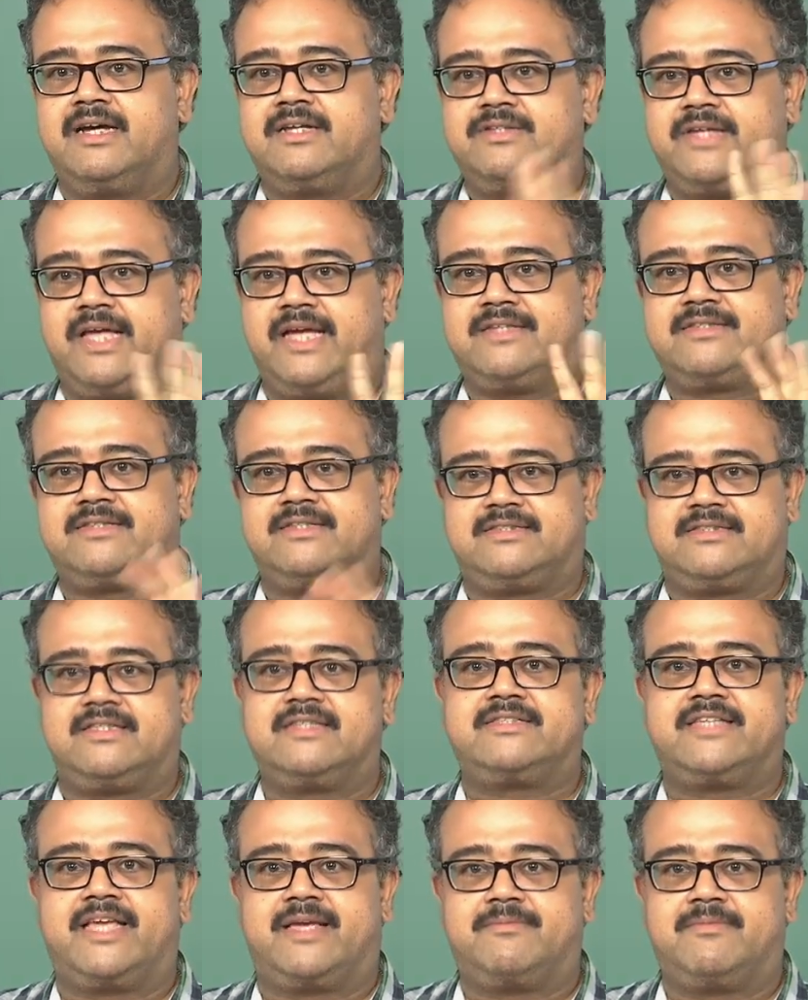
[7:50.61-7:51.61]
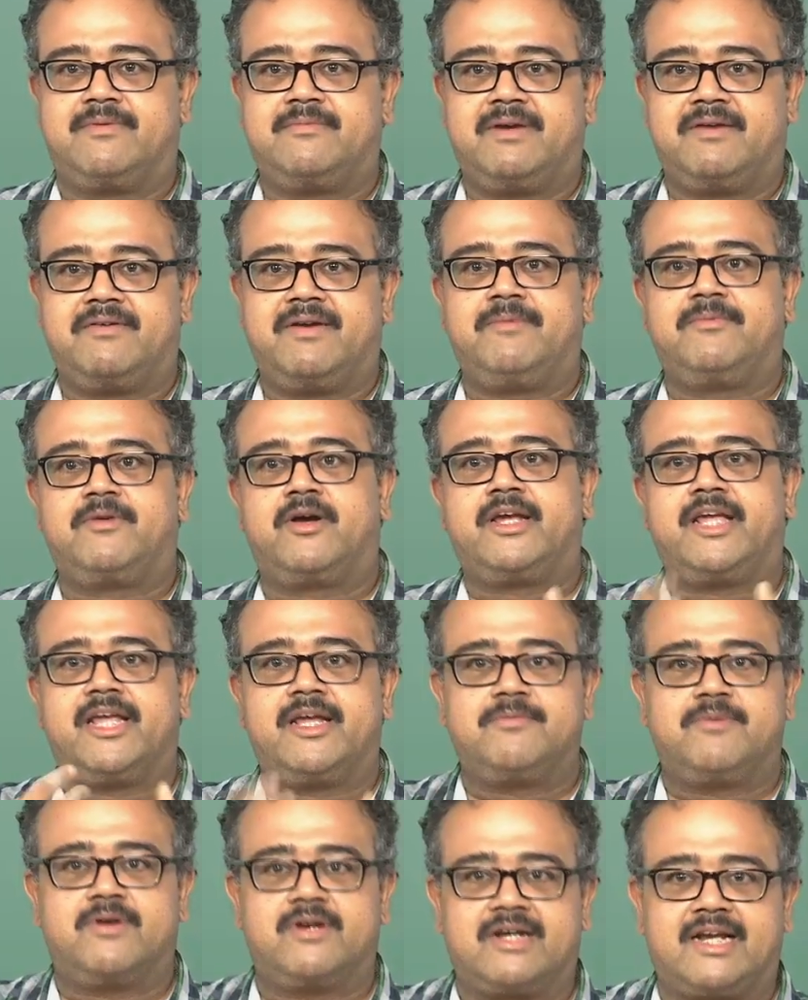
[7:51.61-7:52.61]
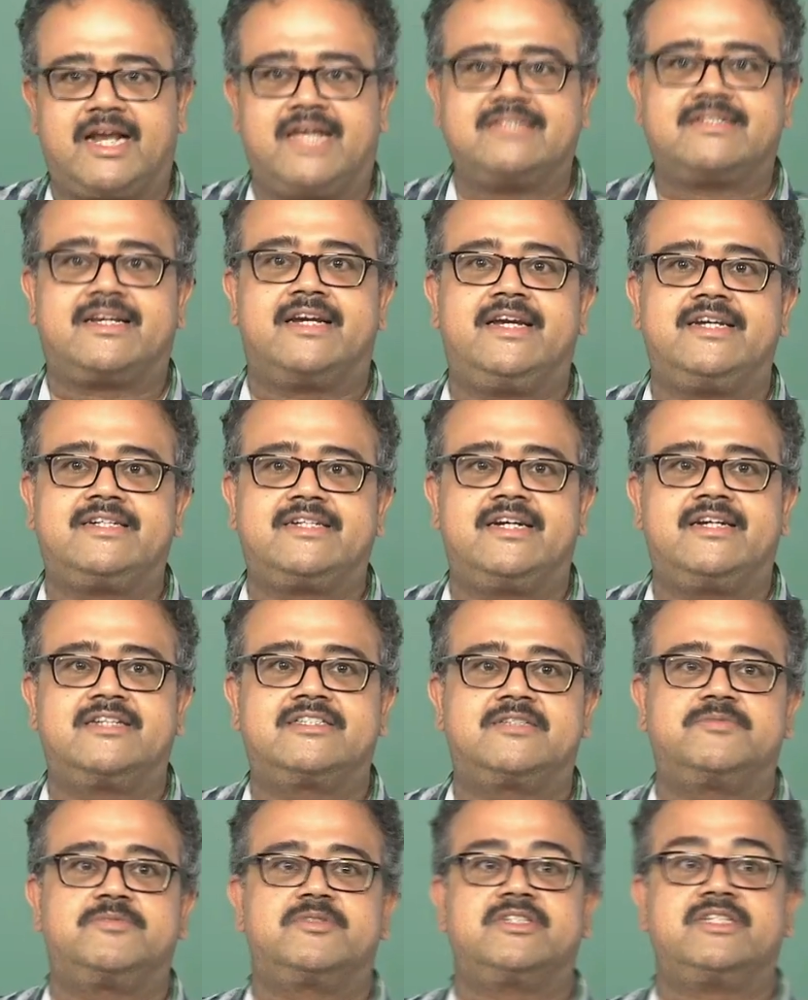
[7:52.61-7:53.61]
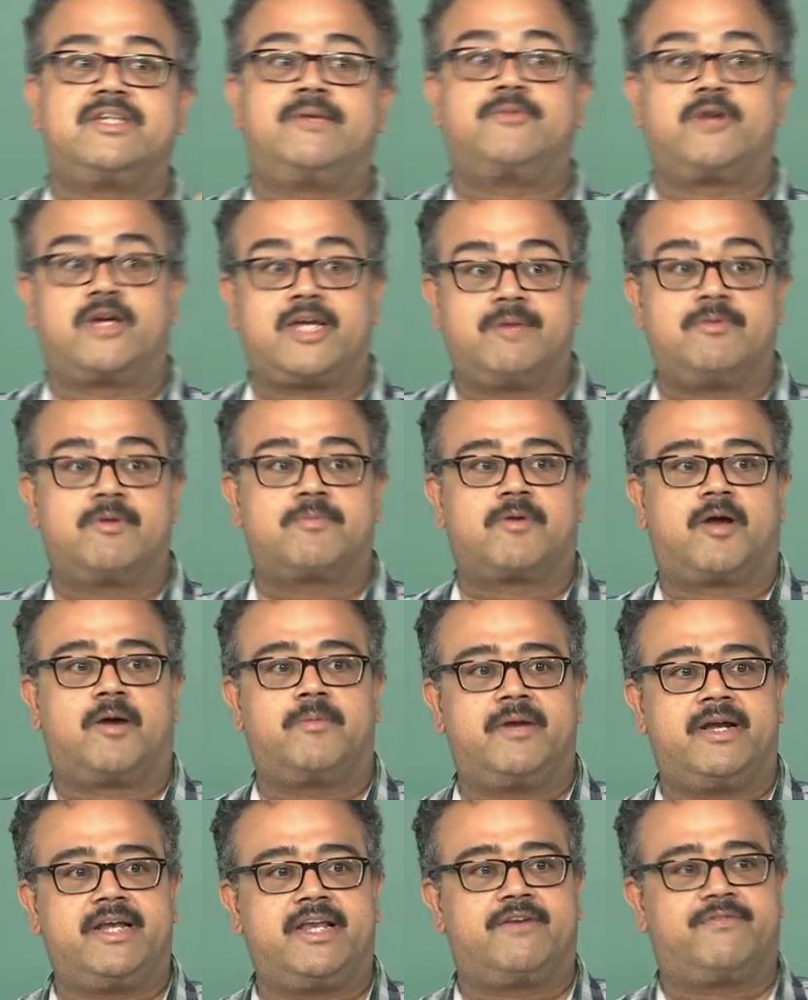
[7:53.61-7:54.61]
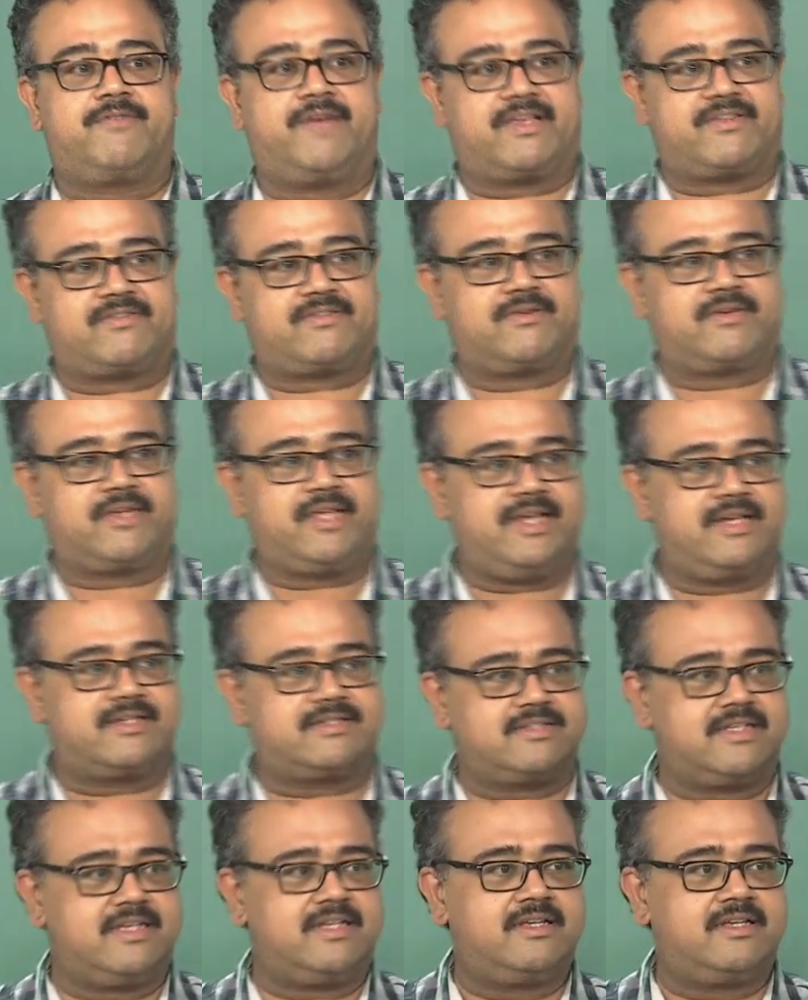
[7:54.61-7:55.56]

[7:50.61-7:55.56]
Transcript: So, x is the same, but when I am talking about class condition distributions, I am talking about probability of x, okay, it is